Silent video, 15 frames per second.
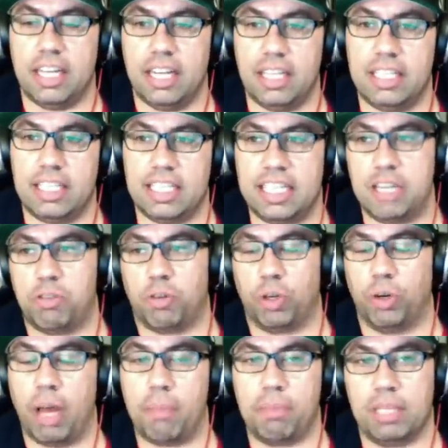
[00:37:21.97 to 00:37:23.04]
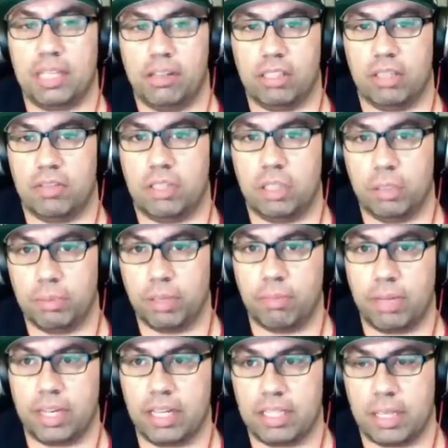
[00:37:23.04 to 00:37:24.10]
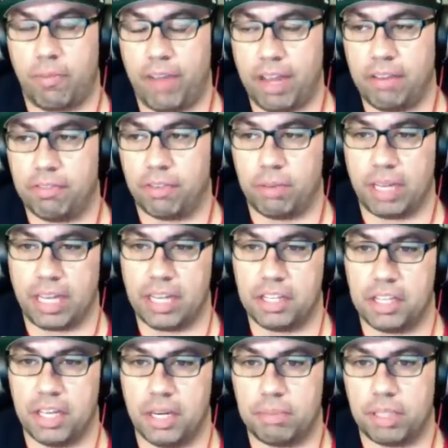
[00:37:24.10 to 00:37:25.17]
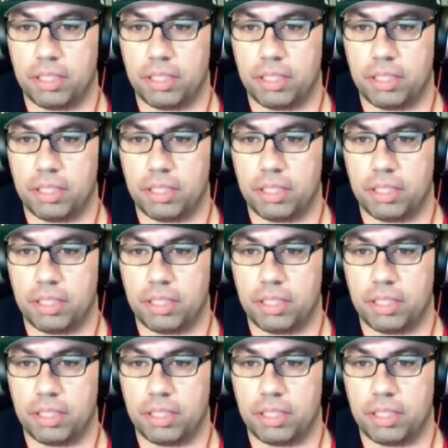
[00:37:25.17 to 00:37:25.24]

zero episodes of Super because I'm waiting for them to get dubbed.